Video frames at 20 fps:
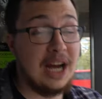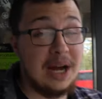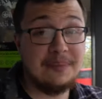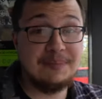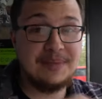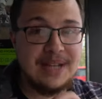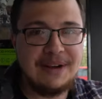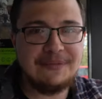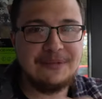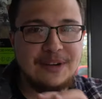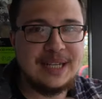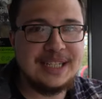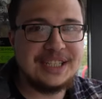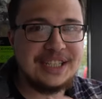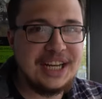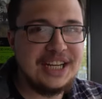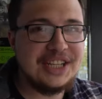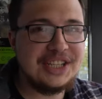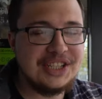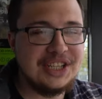I'm definitely
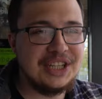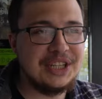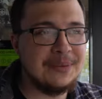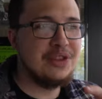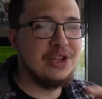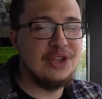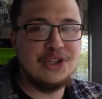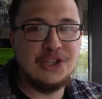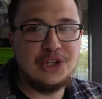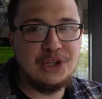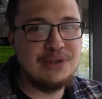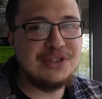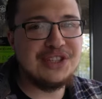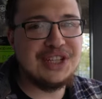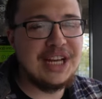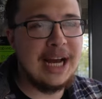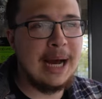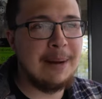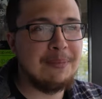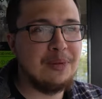tasting the
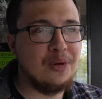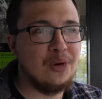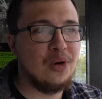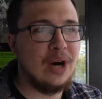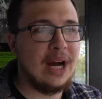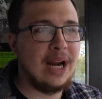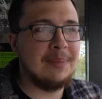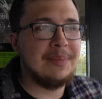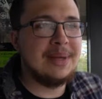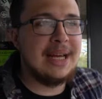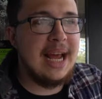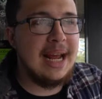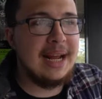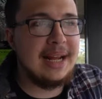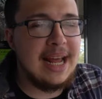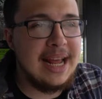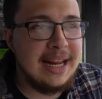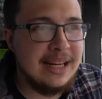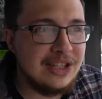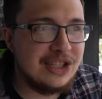juicy apple and I'm
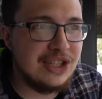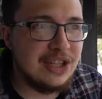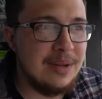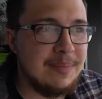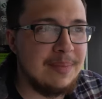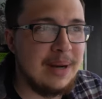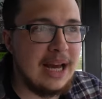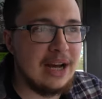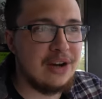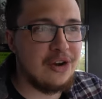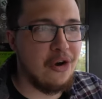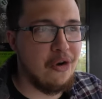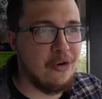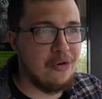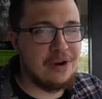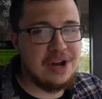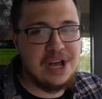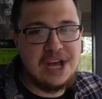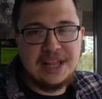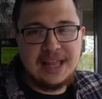getting hints of the
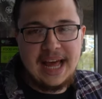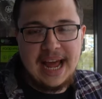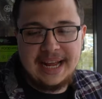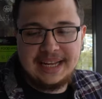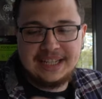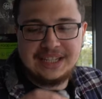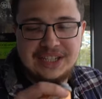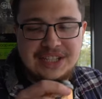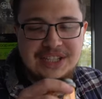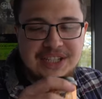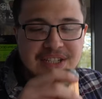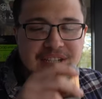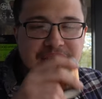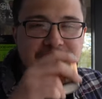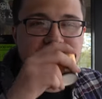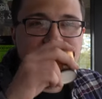blackcurrant. That is...